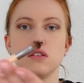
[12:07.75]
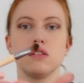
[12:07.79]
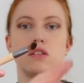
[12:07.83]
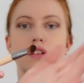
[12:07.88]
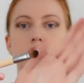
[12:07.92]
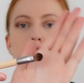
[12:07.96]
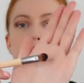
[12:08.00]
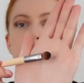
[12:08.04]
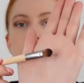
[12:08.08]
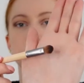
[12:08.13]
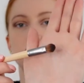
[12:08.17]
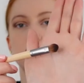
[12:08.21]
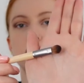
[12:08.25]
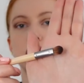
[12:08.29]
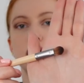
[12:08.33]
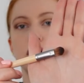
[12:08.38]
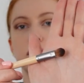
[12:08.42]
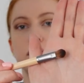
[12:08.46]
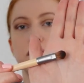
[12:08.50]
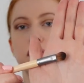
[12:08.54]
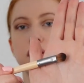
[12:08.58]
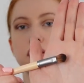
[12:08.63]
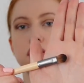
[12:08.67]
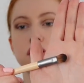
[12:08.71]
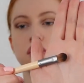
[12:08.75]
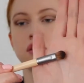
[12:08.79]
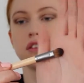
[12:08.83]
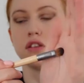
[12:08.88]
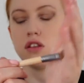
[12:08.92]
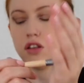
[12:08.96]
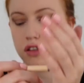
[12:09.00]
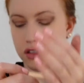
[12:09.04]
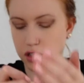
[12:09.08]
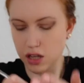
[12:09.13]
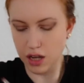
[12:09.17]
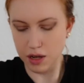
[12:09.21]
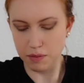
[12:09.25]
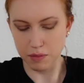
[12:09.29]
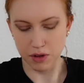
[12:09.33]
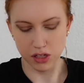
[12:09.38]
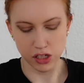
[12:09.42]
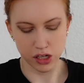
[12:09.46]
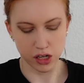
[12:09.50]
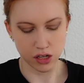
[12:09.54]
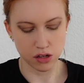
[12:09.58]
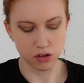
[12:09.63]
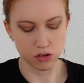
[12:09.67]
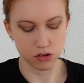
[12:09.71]
this little brush, the same
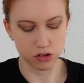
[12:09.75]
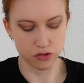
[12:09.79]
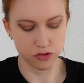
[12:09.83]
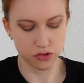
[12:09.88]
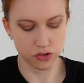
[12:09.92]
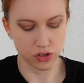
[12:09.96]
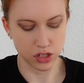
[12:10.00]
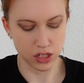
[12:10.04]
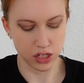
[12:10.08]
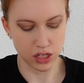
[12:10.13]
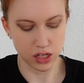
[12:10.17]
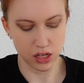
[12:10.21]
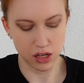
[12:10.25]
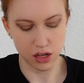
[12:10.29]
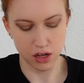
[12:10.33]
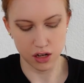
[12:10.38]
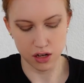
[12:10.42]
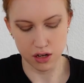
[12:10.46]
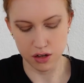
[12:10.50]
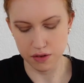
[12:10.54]
as I used for the